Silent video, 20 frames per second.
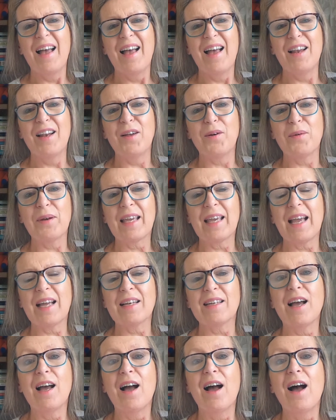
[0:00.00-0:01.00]
Hello
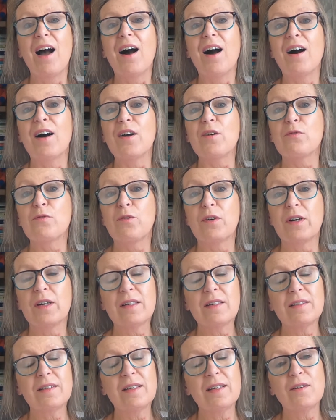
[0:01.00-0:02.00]
again. I
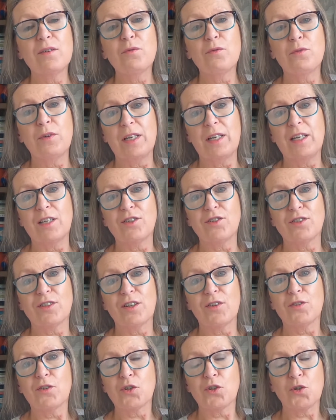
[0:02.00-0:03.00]
finally finished
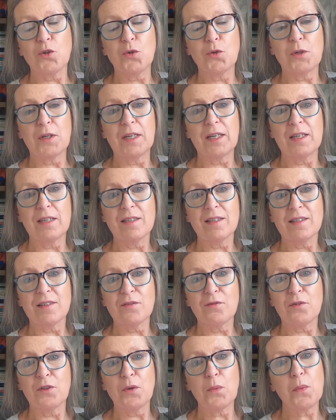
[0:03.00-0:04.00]
the shortlist
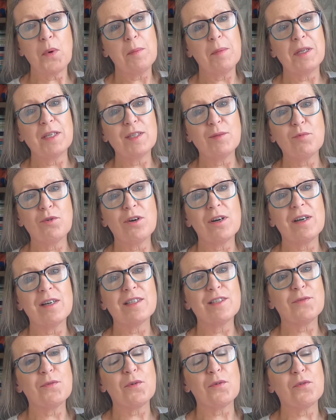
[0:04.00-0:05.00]
for the Women's
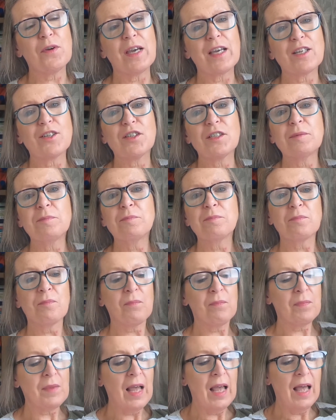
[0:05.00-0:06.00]
Prize for Fiction,
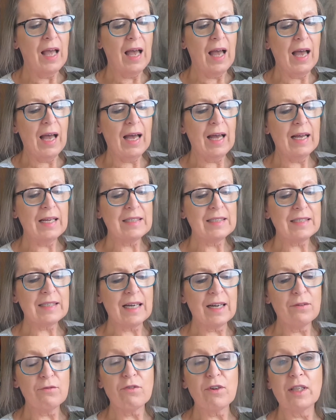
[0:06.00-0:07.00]
and
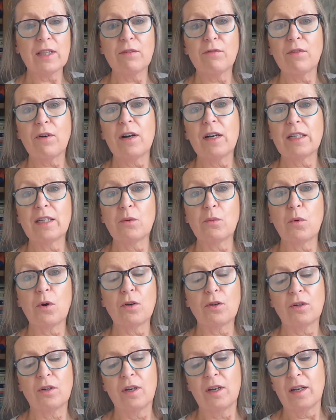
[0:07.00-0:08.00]
I've read the final
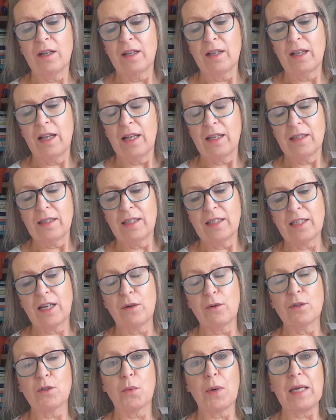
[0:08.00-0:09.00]
one that
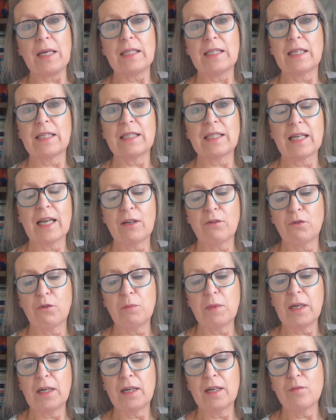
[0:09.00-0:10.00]
I was waiting to get
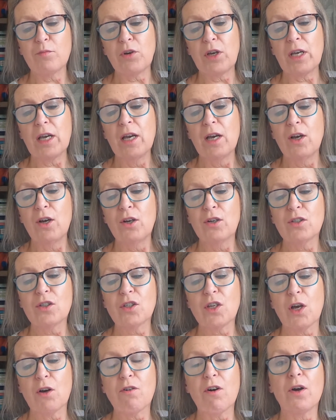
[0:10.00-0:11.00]
from the library,
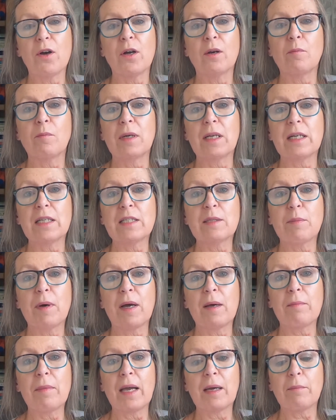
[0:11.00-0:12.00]
Sorrow and Bliss
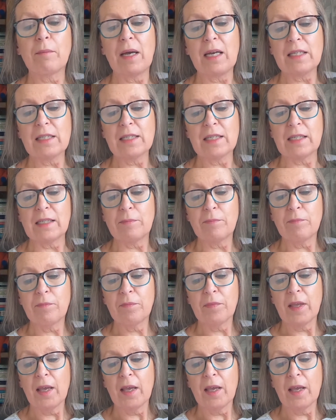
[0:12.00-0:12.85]
by Meg Mason.